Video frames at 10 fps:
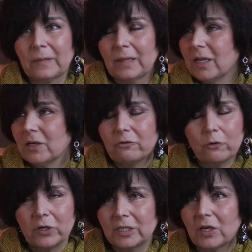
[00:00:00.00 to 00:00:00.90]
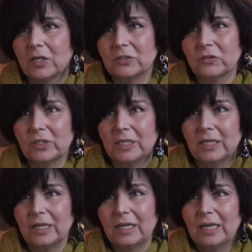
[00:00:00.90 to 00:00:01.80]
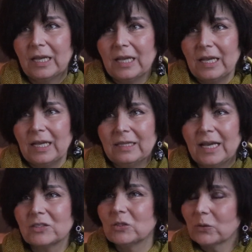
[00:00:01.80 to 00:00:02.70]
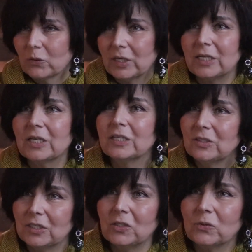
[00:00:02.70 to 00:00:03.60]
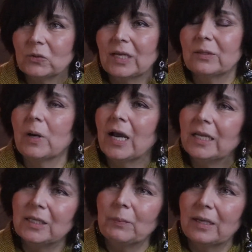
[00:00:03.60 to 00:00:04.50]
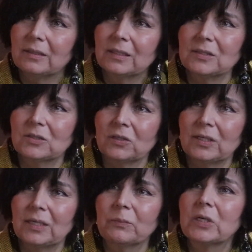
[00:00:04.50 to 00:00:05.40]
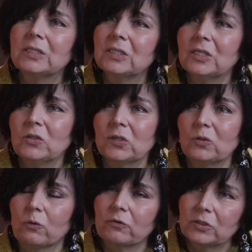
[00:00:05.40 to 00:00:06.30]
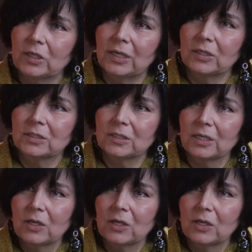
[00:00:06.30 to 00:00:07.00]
in a foreign country. And that story continued, and my dependence on him continued over the years